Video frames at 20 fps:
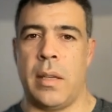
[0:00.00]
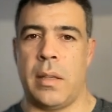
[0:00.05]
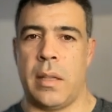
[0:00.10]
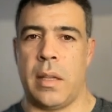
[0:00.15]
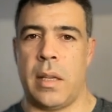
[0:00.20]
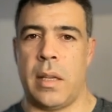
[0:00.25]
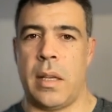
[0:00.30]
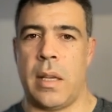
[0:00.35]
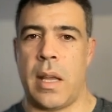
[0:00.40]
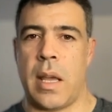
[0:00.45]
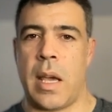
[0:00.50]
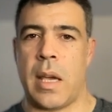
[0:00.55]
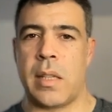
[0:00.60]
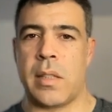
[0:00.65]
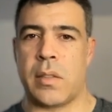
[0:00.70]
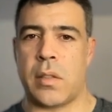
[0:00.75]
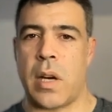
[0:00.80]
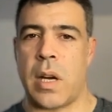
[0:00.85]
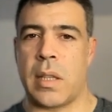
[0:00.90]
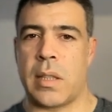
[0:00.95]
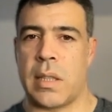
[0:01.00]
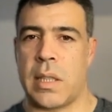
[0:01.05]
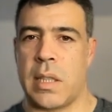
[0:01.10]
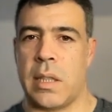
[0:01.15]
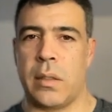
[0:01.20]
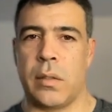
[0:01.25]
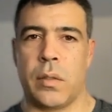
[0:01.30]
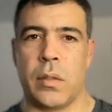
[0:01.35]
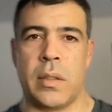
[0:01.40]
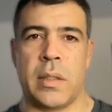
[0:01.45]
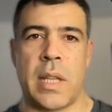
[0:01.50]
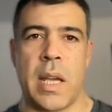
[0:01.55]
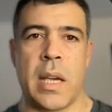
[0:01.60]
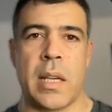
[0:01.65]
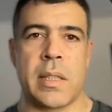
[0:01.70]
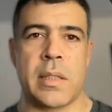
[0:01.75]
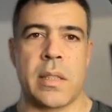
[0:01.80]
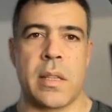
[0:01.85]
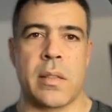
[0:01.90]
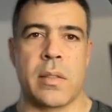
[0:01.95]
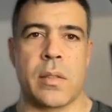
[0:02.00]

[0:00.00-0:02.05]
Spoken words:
then extracting the text.